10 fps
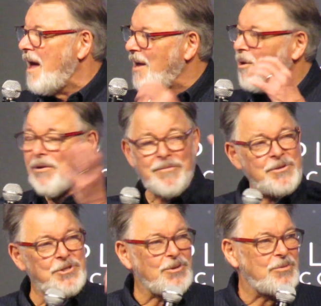and all of the
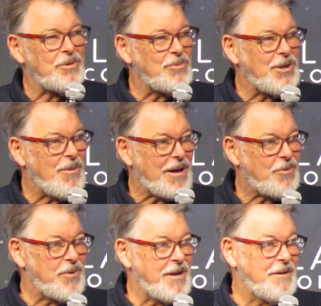children will know how to
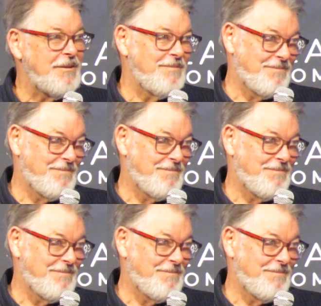read.